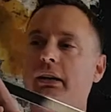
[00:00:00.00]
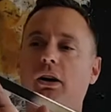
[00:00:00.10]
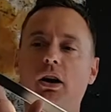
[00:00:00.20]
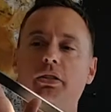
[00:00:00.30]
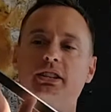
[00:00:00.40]

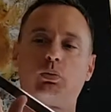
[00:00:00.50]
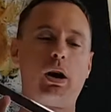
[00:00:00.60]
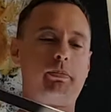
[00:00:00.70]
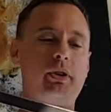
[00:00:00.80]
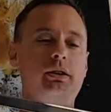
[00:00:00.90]
on this
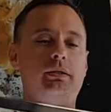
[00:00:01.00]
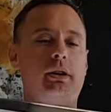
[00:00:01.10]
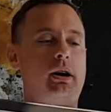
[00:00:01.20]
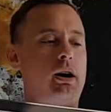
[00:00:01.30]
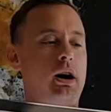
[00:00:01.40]
weapon,
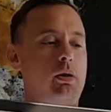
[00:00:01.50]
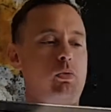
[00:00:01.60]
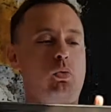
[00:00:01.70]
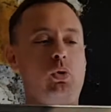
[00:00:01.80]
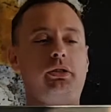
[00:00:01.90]

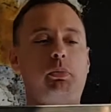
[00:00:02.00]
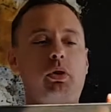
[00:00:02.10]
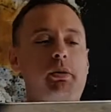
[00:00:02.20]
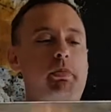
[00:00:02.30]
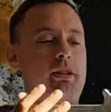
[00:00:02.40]
with the
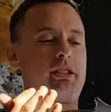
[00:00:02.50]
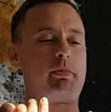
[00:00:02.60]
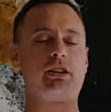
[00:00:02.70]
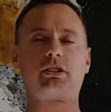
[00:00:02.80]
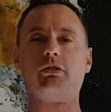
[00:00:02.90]
point of balance
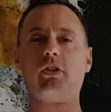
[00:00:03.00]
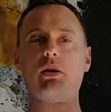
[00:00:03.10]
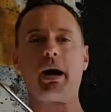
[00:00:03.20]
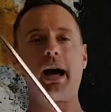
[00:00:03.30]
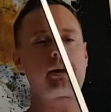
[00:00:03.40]
being so far
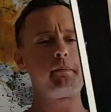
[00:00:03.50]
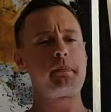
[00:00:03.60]
back.